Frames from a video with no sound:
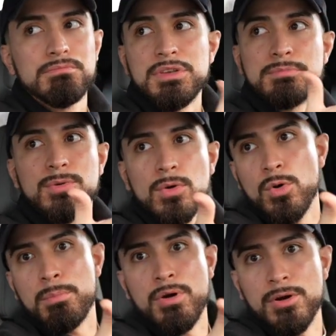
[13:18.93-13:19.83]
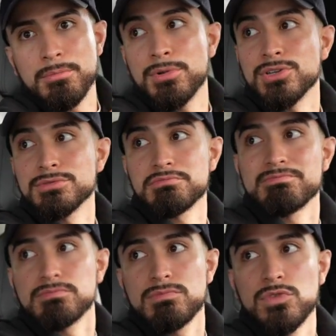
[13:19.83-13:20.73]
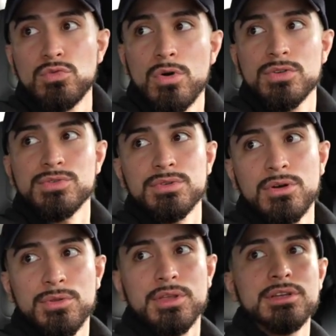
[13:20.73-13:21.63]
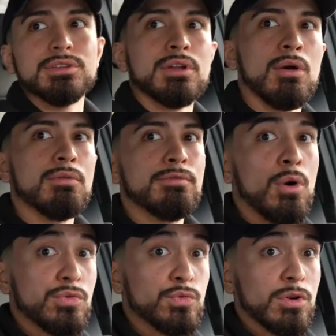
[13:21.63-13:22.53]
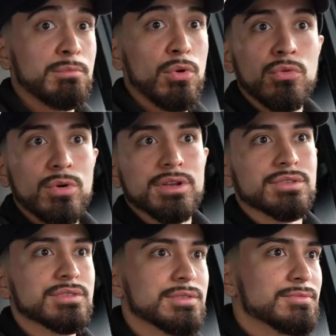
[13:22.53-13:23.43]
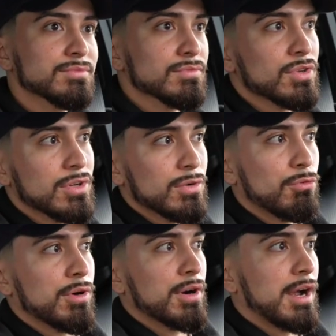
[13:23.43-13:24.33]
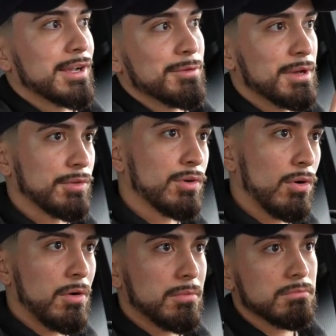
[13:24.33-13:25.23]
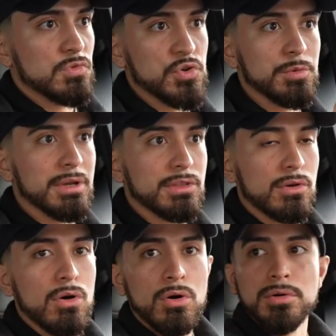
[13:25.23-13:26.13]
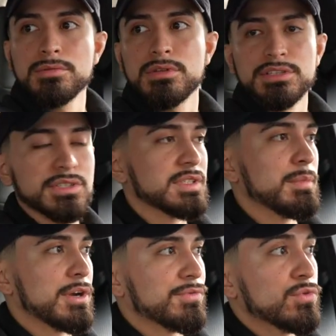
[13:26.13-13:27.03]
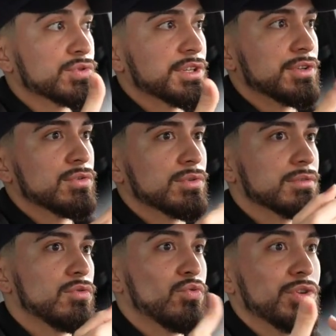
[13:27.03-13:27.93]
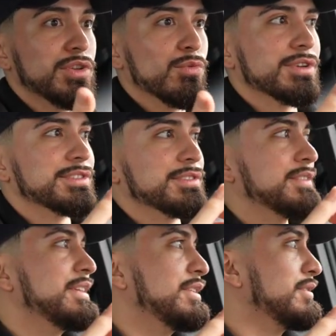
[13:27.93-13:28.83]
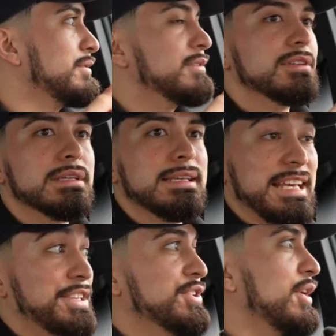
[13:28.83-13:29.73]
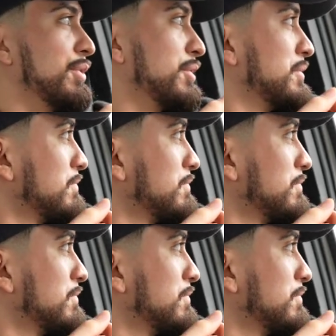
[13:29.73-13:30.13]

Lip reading: people grow apart, but do also know that, you know, phones work both ways. Where I can make the call, you can make the call. It's just a matter of who's gonna do it, who really wants to see each other,